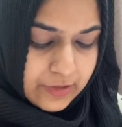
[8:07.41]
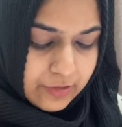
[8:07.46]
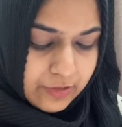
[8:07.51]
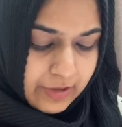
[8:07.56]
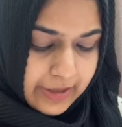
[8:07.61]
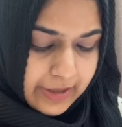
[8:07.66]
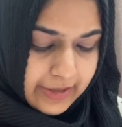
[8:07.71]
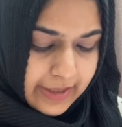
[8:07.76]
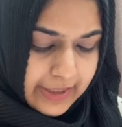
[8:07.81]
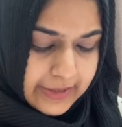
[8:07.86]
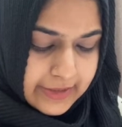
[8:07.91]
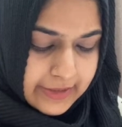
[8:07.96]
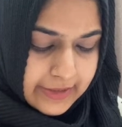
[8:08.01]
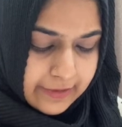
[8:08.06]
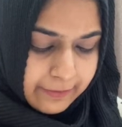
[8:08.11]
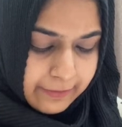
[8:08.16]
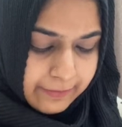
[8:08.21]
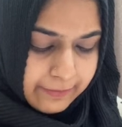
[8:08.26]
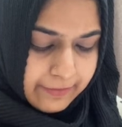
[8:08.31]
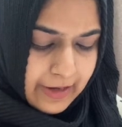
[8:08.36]
So I write
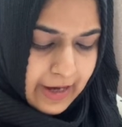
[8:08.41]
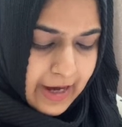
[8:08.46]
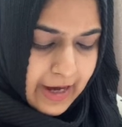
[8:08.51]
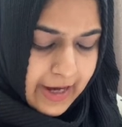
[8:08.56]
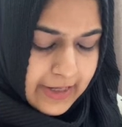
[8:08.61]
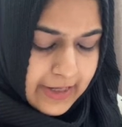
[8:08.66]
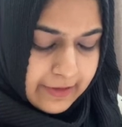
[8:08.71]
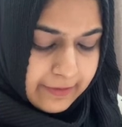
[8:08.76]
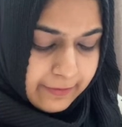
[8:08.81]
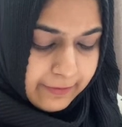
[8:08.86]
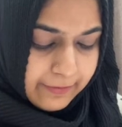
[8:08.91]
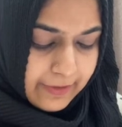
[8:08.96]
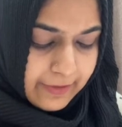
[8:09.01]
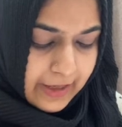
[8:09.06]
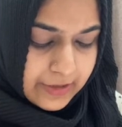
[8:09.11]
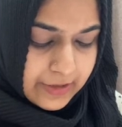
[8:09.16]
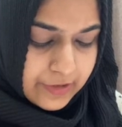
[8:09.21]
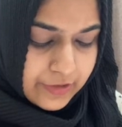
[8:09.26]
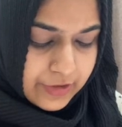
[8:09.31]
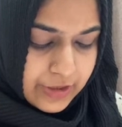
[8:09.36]
here add
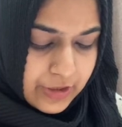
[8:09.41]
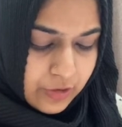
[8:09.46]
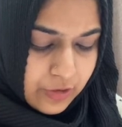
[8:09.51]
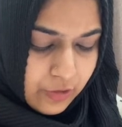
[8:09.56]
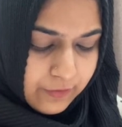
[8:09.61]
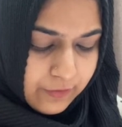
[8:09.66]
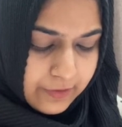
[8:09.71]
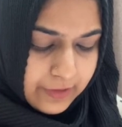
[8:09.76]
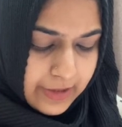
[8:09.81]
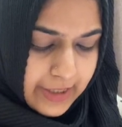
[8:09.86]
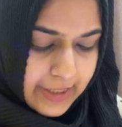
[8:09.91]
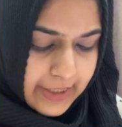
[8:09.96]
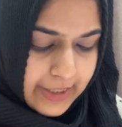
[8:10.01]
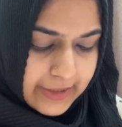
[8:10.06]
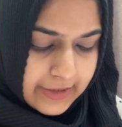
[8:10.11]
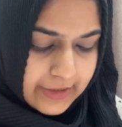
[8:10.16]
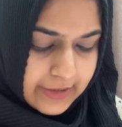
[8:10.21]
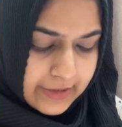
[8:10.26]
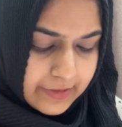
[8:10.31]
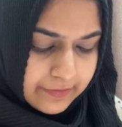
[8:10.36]
factory
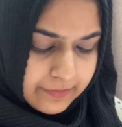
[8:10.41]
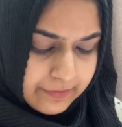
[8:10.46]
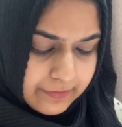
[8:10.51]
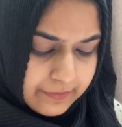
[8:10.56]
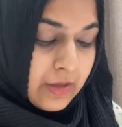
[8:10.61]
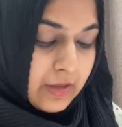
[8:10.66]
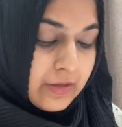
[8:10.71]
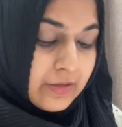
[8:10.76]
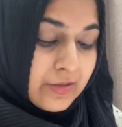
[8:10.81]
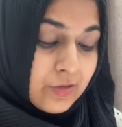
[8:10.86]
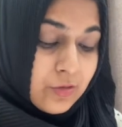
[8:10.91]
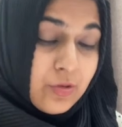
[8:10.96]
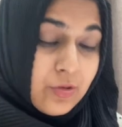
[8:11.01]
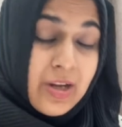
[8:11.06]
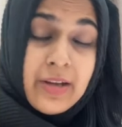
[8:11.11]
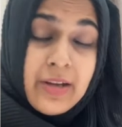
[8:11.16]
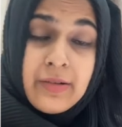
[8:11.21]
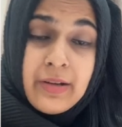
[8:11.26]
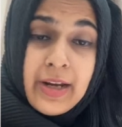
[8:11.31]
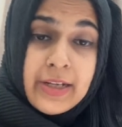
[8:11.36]
overheads. So
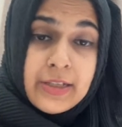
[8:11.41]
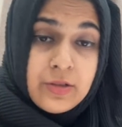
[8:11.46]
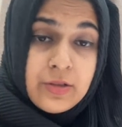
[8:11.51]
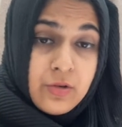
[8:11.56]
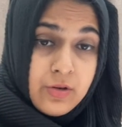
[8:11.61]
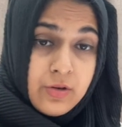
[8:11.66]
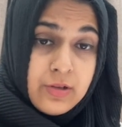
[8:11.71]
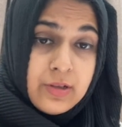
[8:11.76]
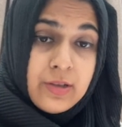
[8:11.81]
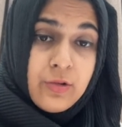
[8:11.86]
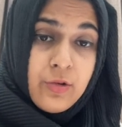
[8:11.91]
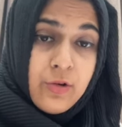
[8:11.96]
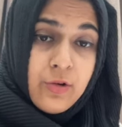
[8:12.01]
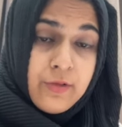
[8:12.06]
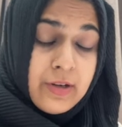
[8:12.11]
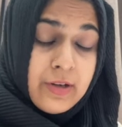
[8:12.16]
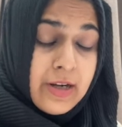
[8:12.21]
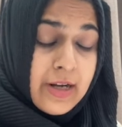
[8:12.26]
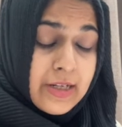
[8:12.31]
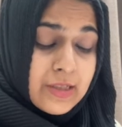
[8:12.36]
I write all the
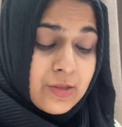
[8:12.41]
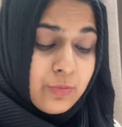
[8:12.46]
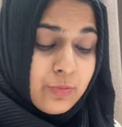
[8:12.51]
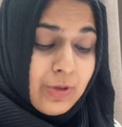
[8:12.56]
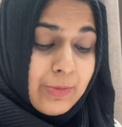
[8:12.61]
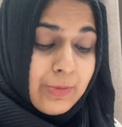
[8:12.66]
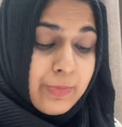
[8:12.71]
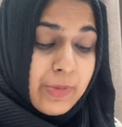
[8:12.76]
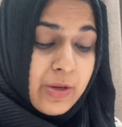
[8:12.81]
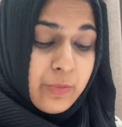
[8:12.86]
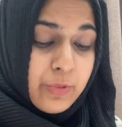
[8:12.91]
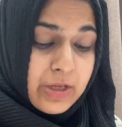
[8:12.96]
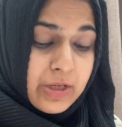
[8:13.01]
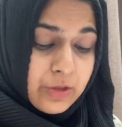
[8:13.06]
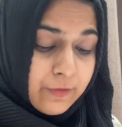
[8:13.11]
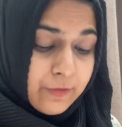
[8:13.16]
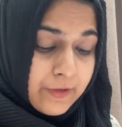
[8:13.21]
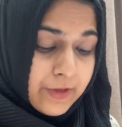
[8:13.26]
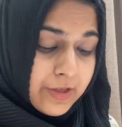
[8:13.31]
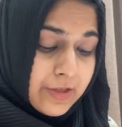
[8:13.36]
overheads one by
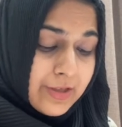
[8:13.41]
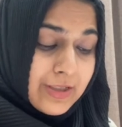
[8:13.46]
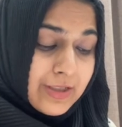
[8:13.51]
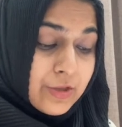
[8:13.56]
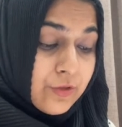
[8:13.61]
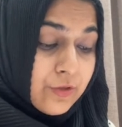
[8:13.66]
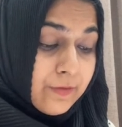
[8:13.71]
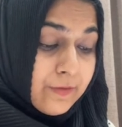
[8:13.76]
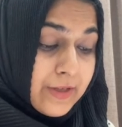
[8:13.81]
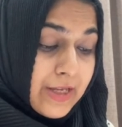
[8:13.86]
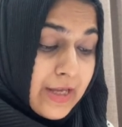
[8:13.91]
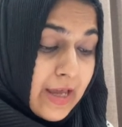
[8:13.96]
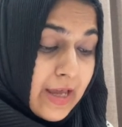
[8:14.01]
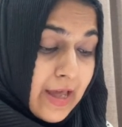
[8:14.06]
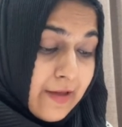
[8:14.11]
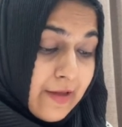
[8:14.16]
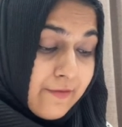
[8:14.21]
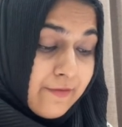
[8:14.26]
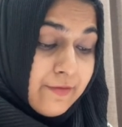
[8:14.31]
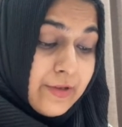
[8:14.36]
one over here. So we
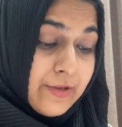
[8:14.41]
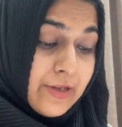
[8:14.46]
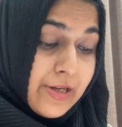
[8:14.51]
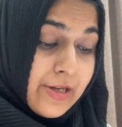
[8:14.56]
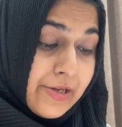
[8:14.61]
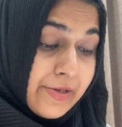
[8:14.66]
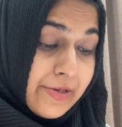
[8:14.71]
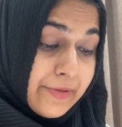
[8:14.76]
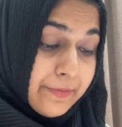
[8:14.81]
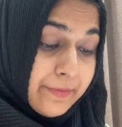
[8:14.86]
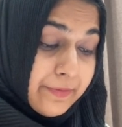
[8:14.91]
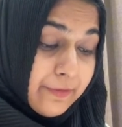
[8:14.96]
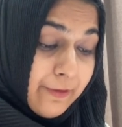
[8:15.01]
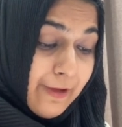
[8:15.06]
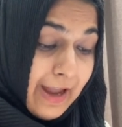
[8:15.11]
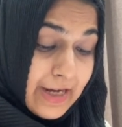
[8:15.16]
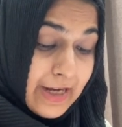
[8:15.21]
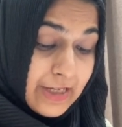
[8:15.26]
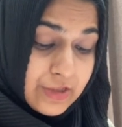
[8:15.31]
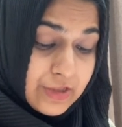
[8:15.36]
have
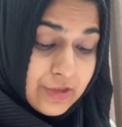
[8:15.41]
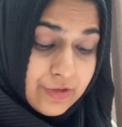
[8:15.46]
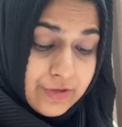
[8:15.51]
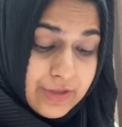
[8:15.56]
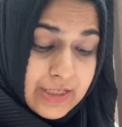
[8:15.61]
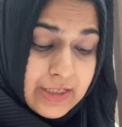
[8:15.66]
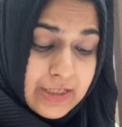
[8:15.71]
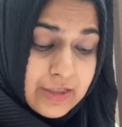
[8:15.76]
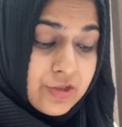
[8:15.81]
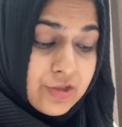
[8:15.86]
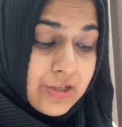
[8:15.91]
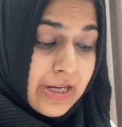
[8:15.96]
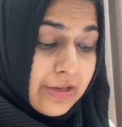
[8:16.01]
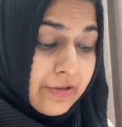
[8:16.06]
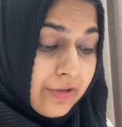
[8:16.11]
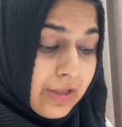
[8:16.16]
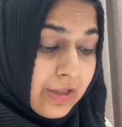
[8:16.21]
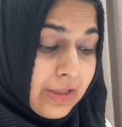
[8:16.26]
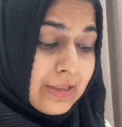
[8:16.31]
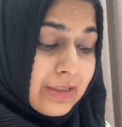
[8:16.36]
factory
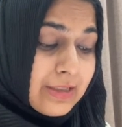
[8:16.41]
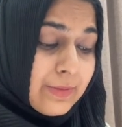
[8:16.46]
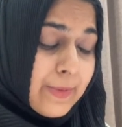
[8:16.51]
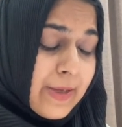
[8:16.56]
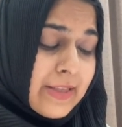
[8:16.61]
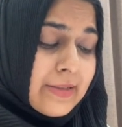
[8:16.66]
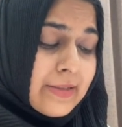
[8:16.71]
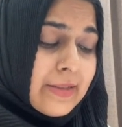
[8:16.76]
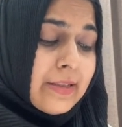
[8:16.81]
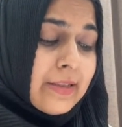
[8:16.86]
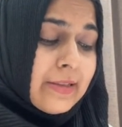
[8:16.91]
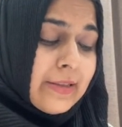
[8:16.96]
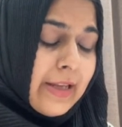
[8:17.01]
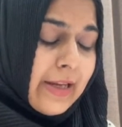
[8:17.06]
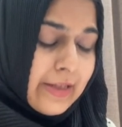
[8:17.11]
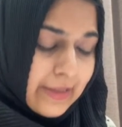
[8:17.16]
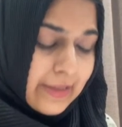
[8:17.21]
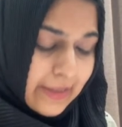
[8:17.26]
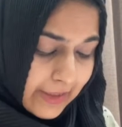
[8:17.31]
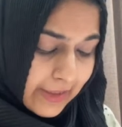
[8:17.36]
general expenses
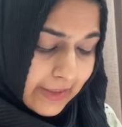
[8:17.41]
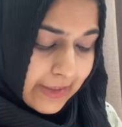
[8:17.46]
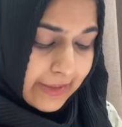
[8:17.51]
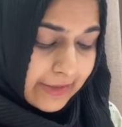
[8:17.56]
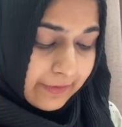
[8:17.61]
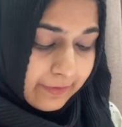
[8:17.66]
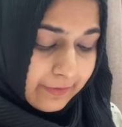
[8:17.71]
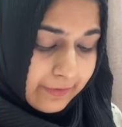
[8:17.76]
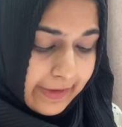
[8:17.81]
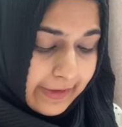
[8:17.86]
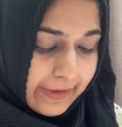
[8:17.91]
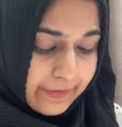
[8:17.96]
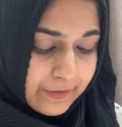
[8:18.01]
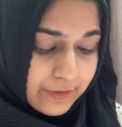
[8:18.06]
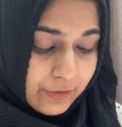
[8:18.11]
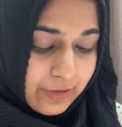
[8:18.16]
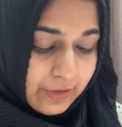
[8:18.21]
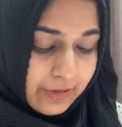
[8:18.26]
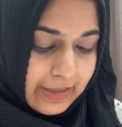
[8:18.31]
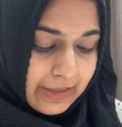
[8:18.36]
9985.
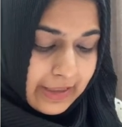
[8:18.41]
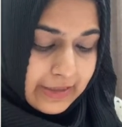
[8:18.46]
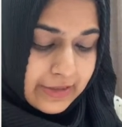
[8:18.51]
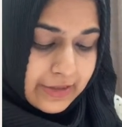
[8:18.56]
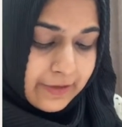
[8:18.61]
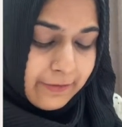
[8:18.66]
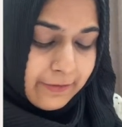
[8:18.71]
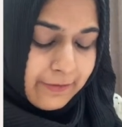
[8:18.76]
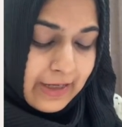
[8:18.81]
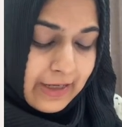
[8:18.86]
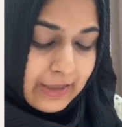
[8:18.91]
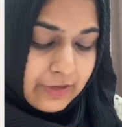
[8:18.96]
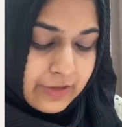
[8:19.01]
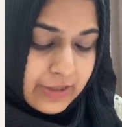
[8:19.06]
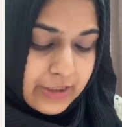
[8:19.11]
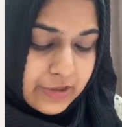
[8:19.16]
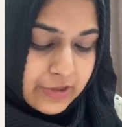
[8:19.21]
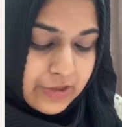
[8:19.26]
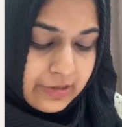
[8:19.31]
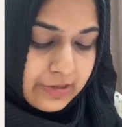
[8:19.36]
So I write here
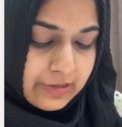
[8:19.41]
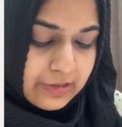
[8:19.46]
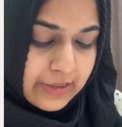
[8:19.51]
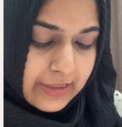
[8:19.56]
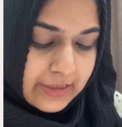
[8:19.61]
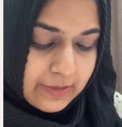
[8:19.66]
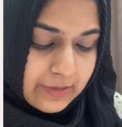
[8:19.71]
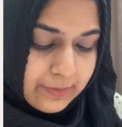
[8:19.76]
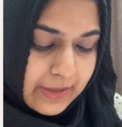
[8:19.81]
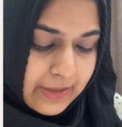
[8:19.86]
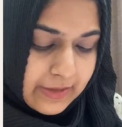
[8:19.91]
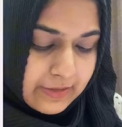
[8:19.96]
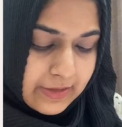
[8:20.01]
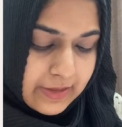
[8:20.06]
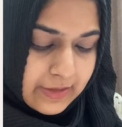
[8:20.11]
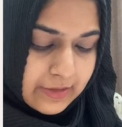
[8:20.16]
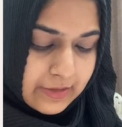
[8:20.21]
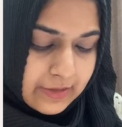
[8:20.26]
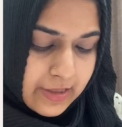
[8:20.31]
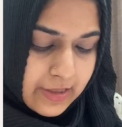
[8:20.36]
factory general
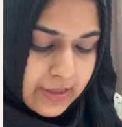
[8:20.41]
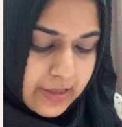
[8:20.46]
expenses.